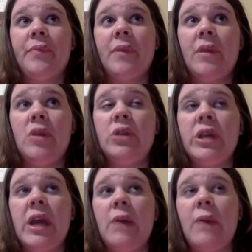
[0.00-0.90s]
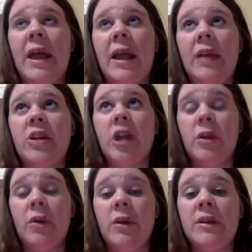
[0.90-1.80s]
Usually when I get Charlie
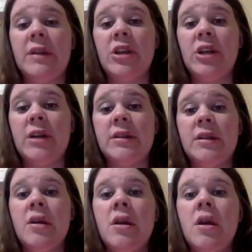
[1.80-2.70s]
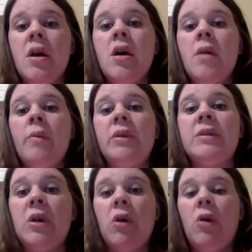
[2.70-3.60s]
horse, I just put
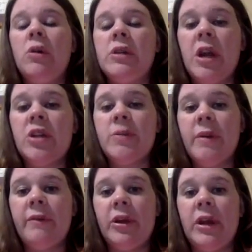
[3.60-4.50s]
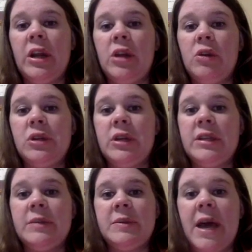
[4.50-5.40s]
something cold on the arch of my foot and it usually
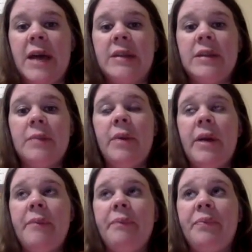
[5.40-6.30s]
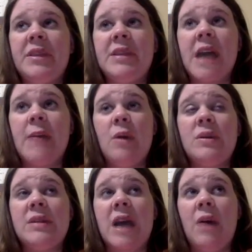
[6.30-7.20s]
subsides. But this time it
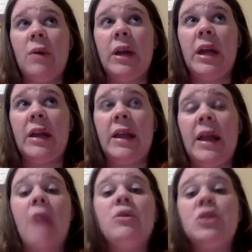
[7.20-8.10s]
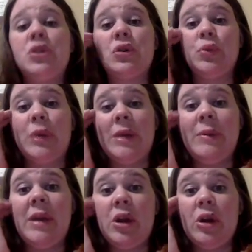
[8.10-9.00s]
was not working. Like I was
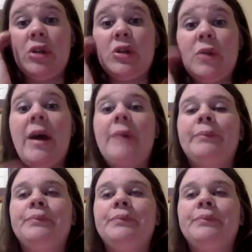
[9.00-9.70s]
screaming, it hurt so bad.